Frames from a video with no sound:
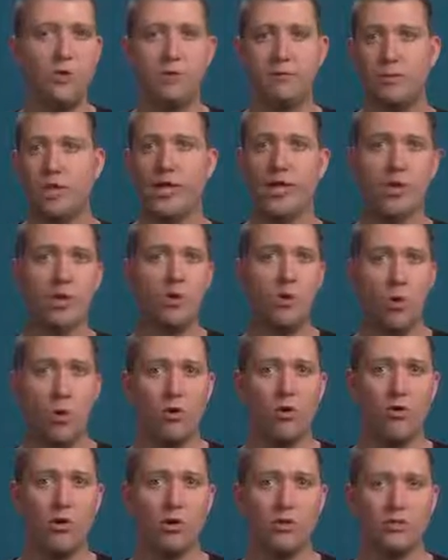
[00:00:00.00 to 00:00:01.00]
only playing
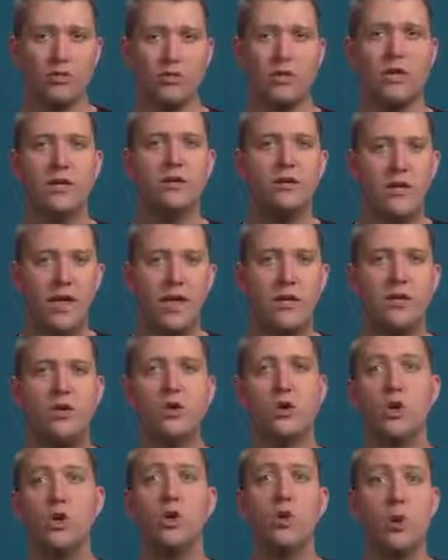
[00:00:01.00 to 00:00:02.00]
quarter notes, then
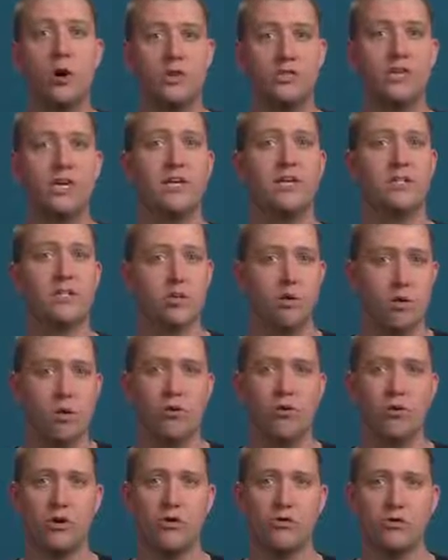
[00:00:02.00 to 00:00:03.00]
you can quantize to
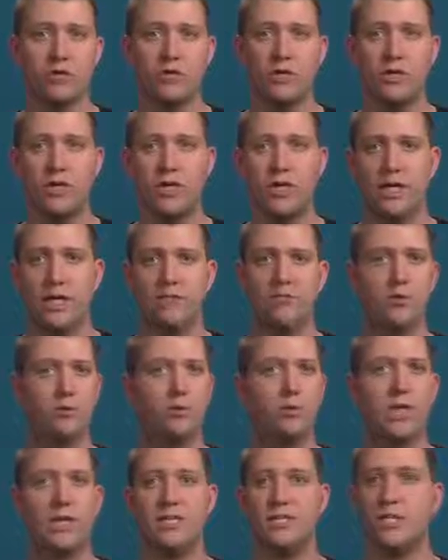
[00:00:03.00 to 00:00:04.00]
quarter notes. If
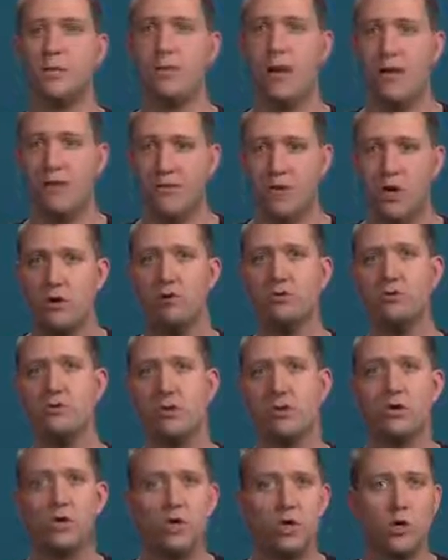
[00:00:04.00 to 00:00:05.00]
you played some eighth
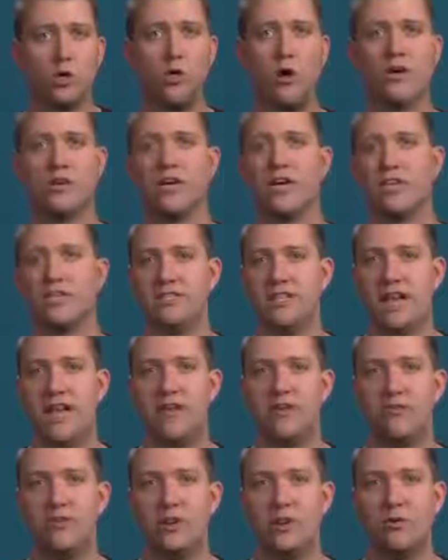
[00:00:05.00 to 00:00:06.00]
notes, you can quantize
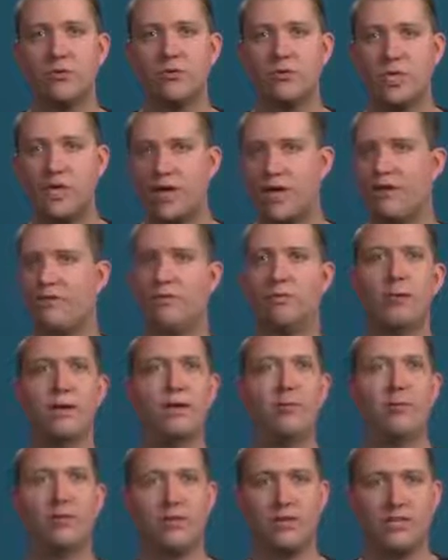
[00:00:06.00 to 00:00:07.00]
to eighth notes. If you
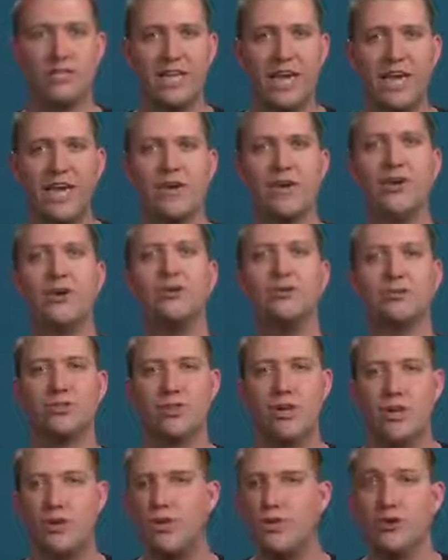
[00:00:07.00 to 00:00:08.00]
played 32nd
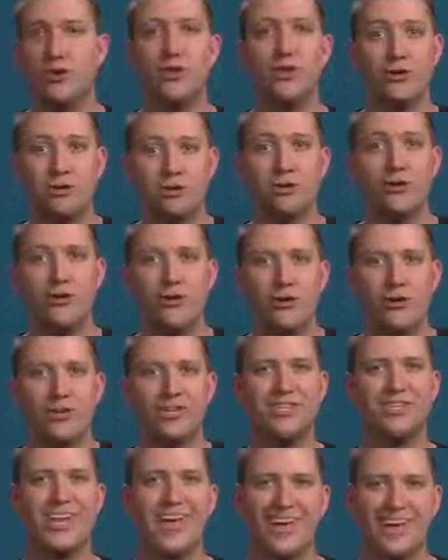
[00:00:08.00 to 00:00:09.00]
notes, you could use a
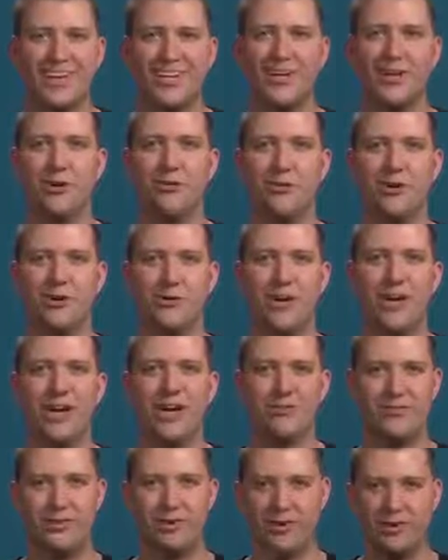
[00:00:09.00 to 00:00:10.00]
32nd note
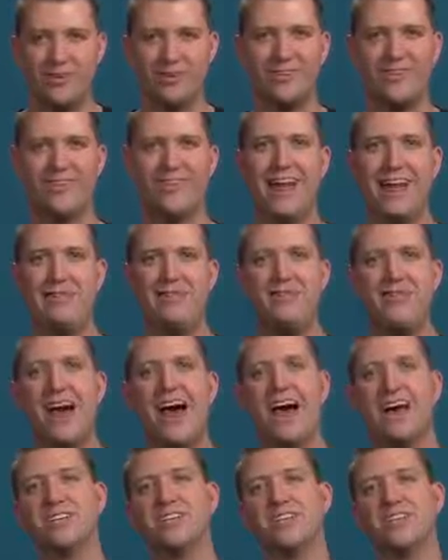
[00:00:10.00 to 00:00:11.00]
grid if you're that
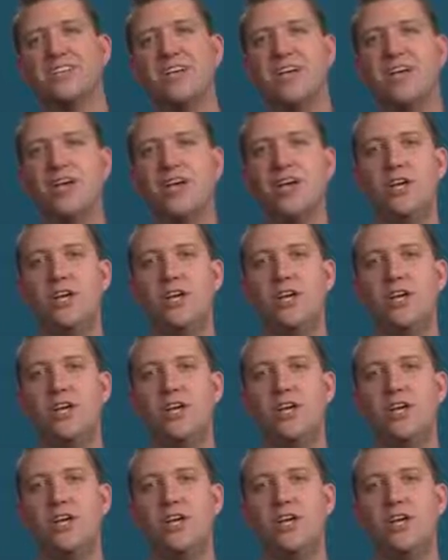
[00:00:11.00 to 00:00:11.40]
fast.